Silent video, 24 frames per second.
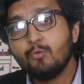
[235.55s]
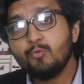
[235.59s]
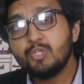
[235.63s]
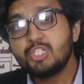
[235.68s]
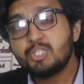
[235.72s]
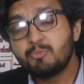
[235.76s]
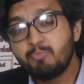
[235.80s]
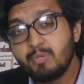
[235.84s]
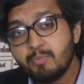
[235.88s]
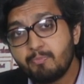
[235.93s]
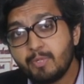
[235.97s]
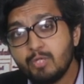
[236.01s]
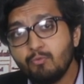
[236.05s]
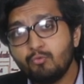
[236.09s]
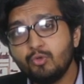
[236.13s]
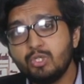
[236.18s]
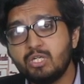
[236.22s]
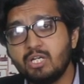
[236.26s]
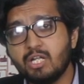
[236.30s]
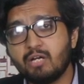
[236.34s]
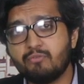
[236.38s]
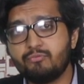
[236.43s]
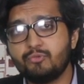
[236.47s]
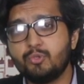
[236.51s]
which people
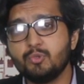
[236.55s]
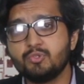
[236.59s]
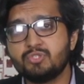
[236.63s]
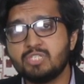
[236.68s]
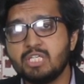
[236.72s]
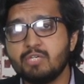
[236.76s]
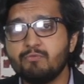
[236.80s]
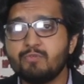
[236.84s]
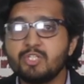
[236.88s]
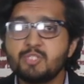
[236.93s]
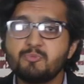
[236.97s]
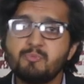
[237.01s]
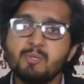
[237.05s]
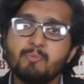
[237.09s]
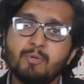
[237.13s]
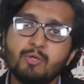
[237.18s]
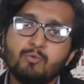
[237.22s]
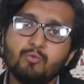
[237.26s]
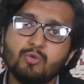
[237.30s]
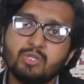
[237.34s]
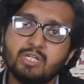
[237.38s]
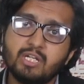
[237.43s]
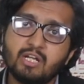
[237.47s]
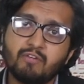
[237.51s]
would love to see, which people
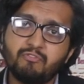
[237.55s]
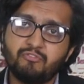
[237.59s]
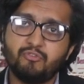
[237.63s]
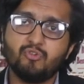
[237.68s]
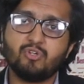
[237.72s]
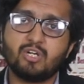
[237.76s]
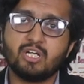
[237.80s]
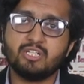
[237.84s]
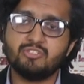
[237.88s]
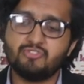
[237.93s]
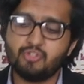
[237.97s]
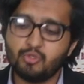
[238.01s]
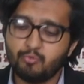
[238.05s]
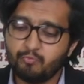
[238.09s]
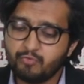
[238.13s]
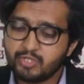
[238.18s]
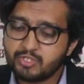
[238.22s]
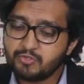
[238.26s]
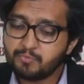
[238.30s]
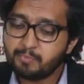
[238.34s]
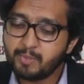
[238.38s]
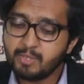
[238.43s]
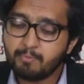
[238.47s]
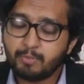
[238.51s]
would love to consume,
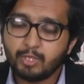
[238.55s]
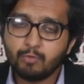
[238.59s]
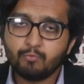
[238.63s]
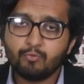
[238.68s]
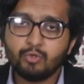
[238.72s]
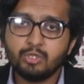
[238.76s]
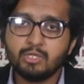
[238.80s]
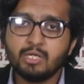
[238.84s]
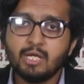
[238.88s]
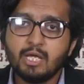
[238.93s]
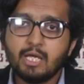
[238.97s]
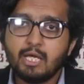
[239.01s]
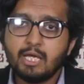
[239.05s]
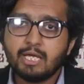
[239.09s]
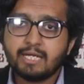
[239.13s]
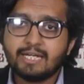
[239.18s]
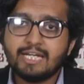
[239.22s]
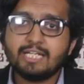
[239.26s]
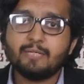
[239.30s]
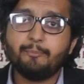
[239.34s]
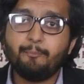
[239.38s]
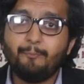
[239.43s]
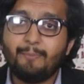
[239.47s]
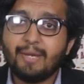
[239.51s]
which people would
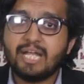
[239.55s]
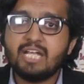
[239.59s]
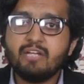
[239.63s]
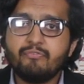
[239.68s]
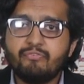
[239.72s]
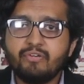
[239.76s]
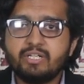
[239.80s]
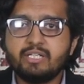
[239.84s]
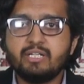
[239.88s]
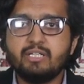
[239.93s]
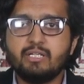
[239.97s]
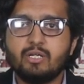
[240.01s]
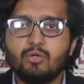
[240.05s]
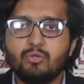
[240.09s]
get benefited